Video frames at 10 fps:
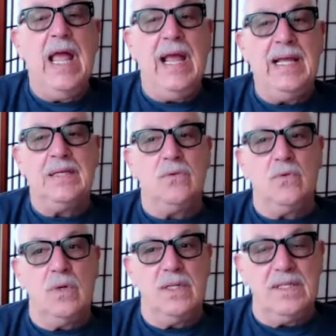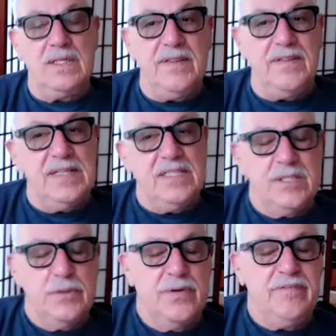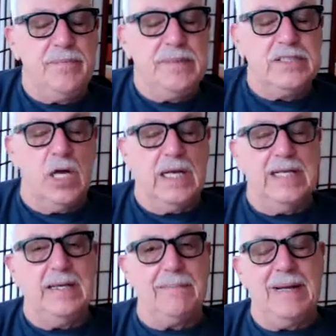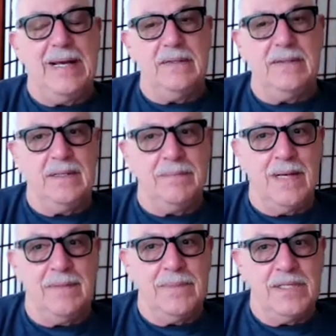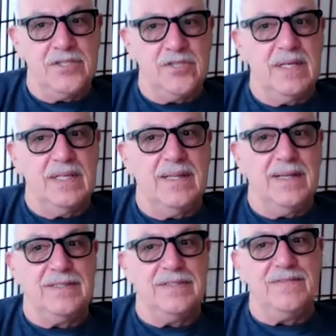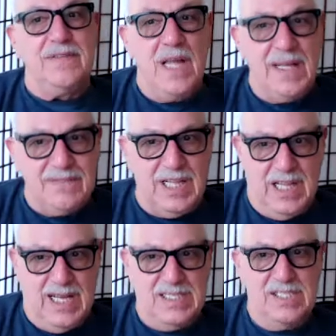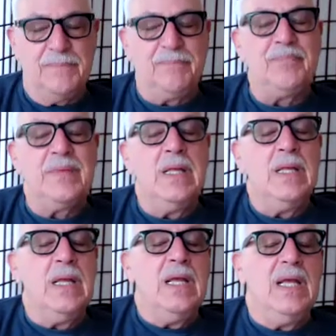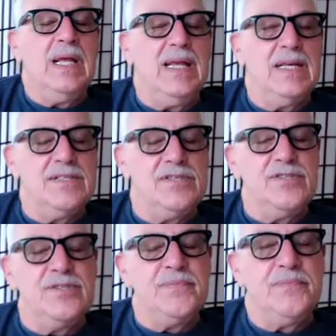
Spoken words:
And one of the things that we've been talking about in my ministry at the end of life class is,